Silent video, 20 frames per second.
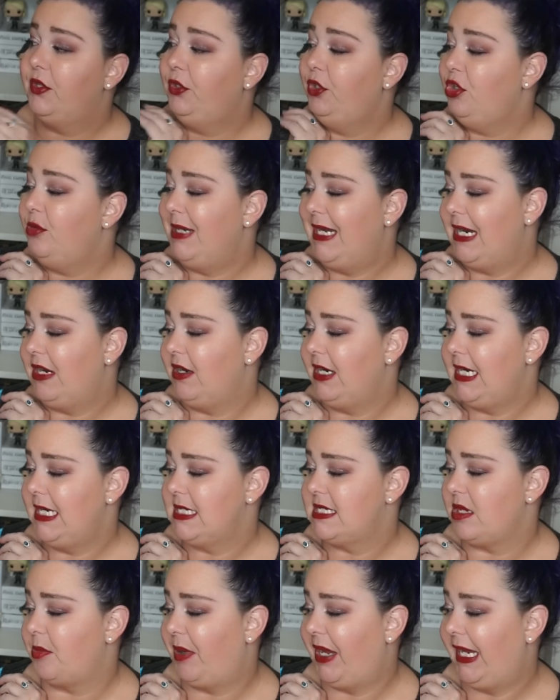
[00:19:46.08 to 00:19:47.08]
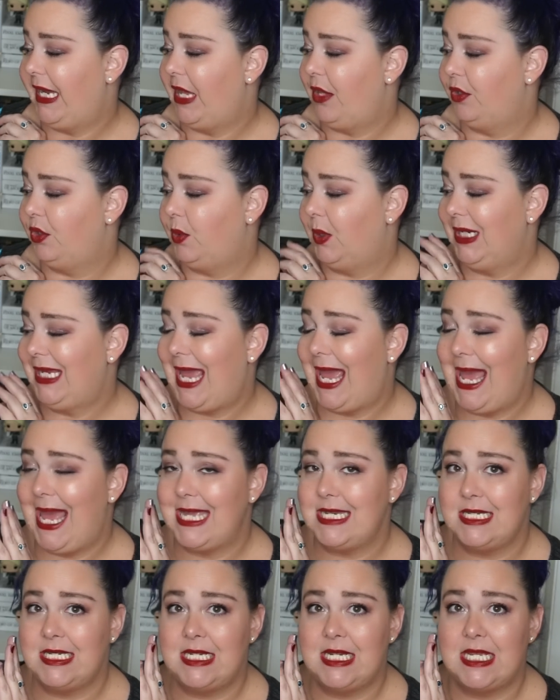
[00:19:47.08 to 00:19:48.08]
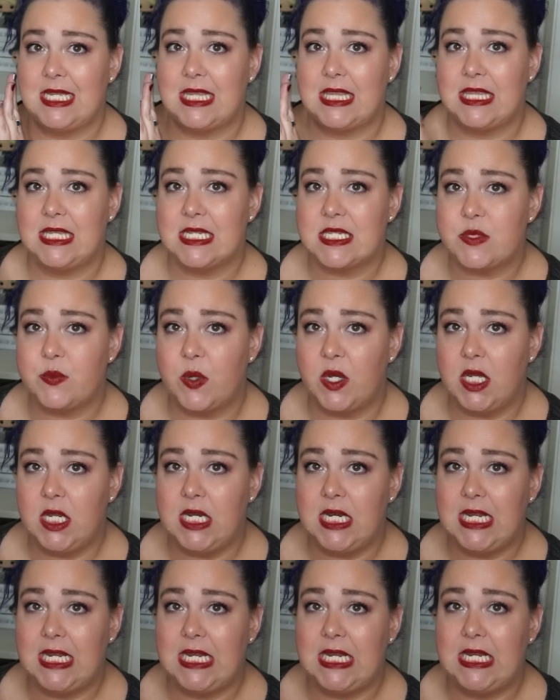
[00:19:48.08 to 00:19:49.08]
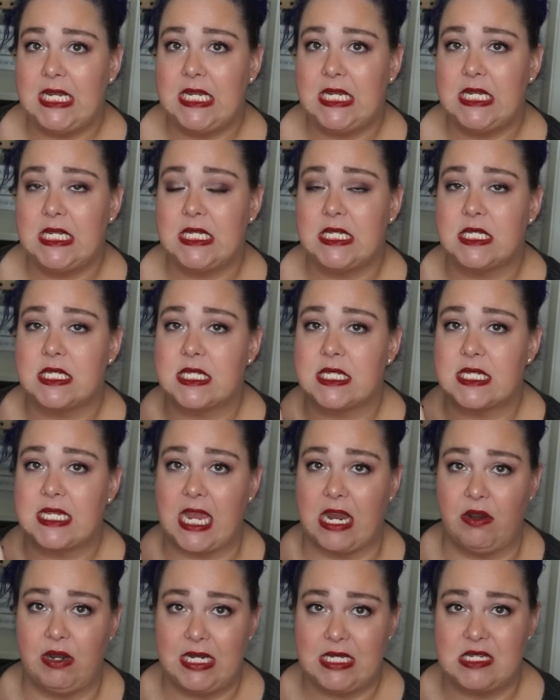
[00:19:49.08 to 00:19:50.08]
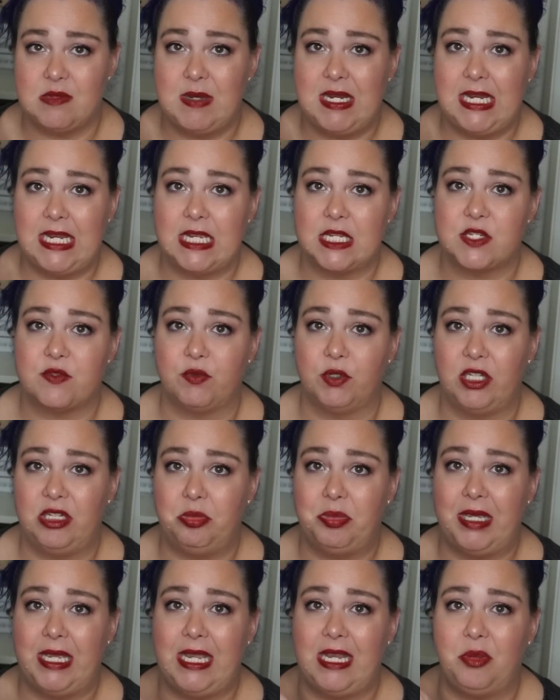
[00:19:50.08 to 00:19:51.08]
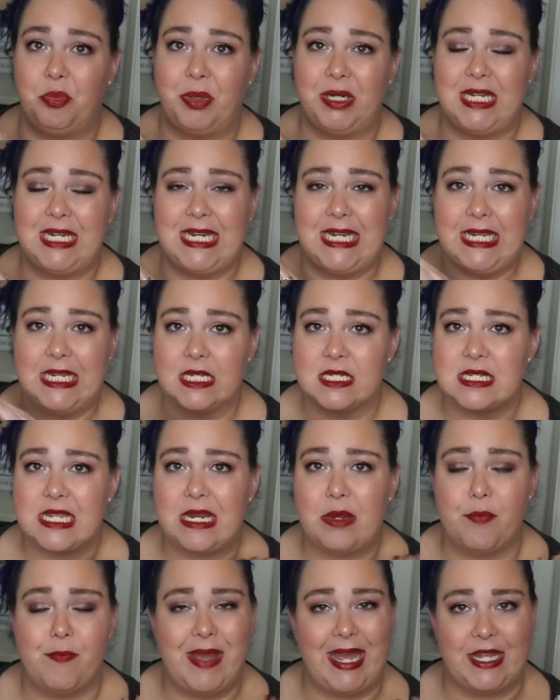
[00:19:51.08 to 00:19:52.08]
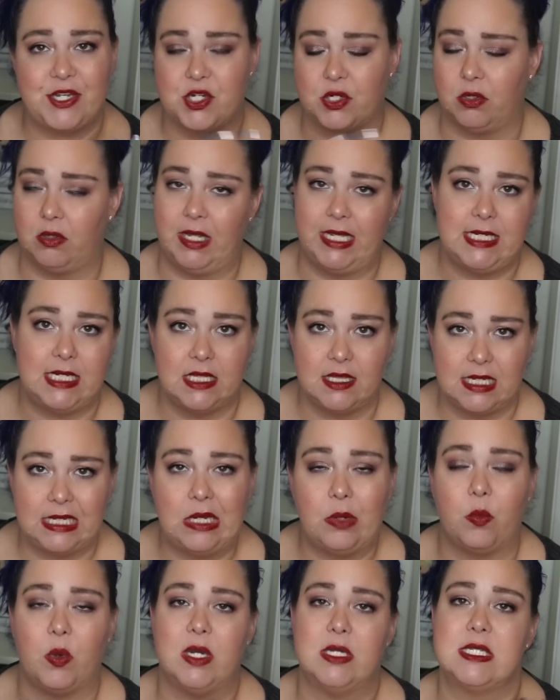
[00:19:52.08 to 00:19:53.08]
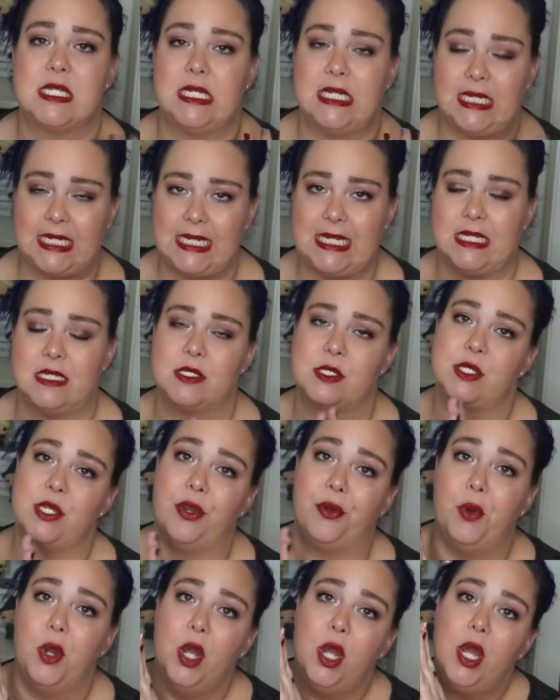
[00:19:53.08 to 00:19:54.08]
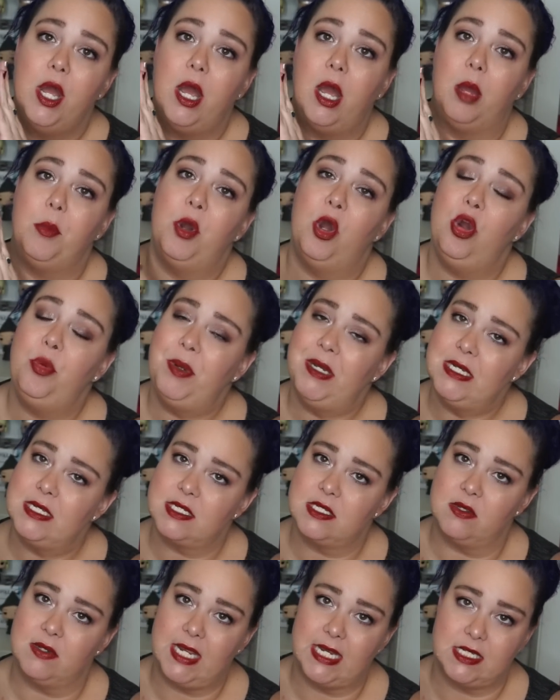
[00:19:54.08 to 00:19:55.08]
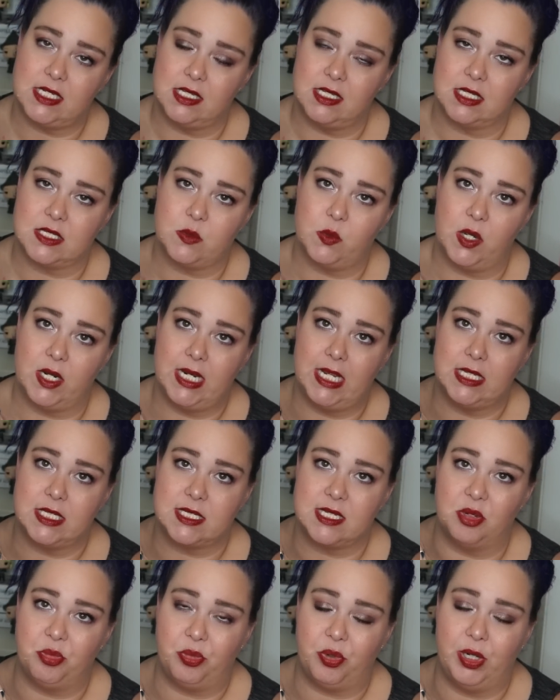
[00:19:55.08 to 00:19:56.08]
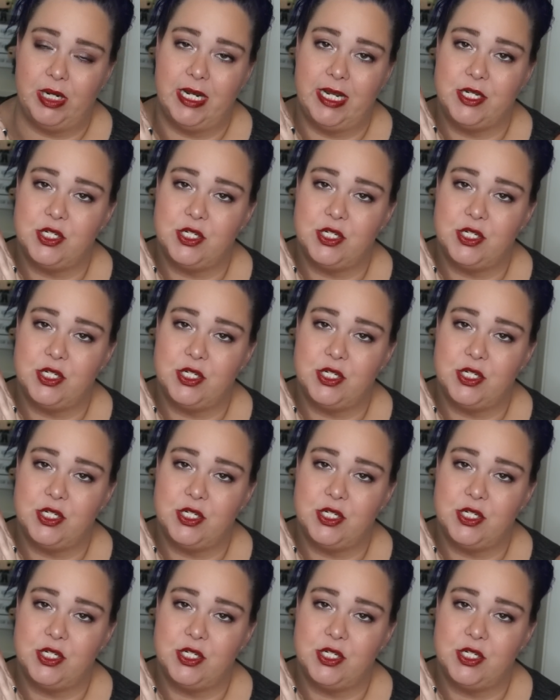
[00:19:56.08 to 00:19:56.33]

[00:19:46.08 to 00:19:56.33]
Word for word: The Luminaries by Eleanor Catton. This one is scary to me. It's really big, but it is like magical. I didn't think it was, and it is. So I'm hoping to still get to this one at some point.